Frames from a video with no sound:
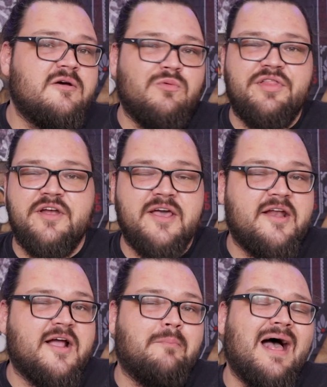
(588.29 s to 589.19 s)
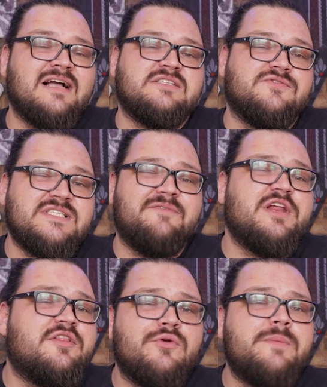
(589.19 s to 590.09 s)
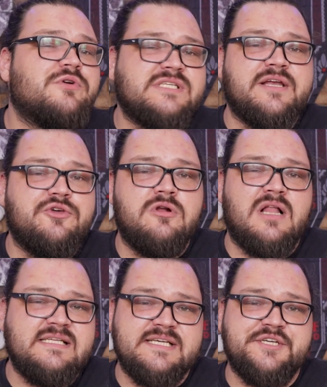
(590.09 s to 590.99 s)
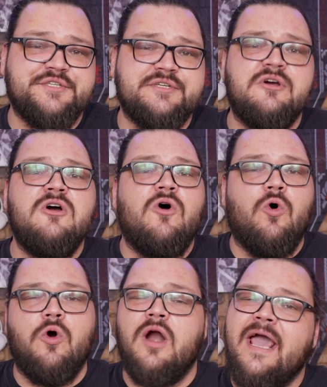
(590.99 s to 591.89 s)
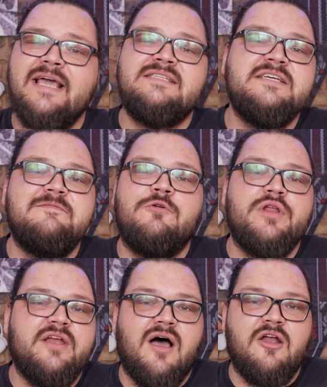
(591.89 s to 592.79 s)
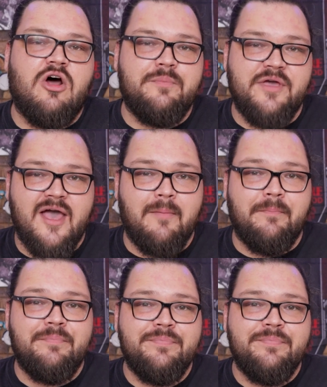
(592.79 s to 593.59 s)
with it hitting a max of 73% utilization or 1849 RPM.